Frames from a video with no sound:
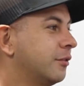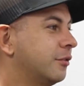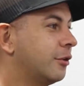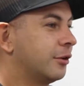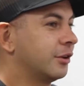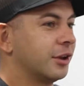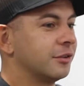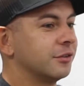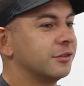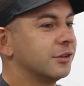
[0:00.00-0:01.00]
I started
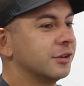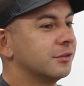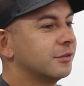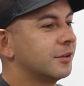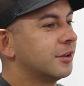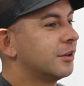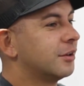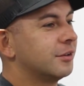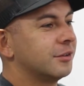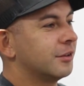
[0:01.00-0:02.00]
getting to see
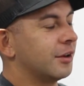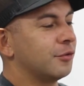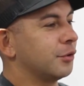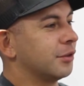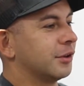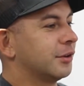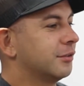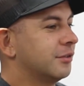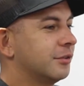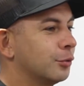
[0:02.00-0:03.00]
everything,
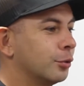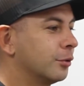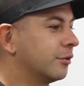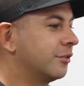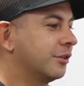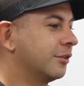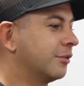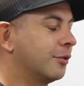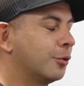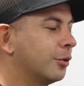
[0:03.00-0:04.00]
see the world, see
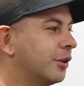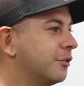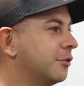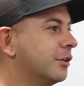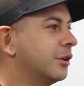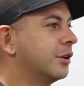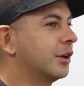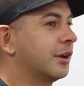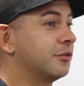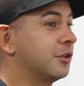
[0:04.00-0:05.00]
the whole country, and
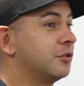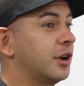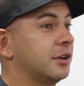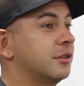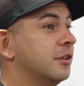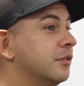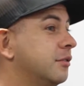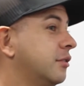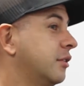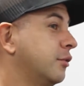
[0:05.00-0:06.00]
I've done track
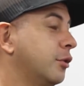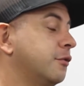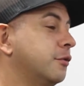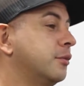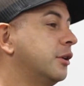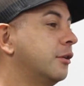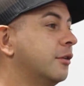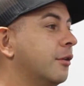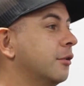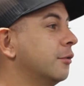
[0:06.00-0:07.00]
days anywhere from
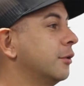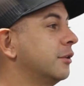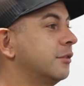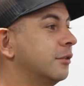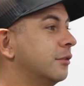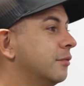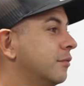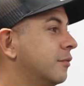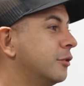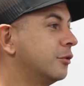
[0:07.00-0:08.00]
here all the way to
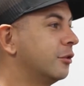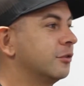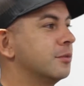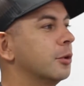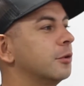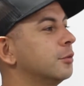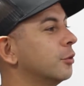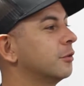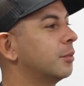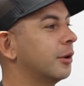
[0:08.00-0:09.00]
New Jersey
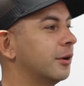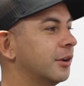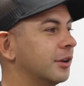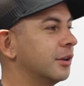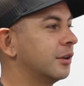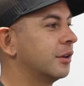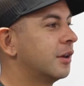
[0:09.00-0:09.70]
Motorsports Park. And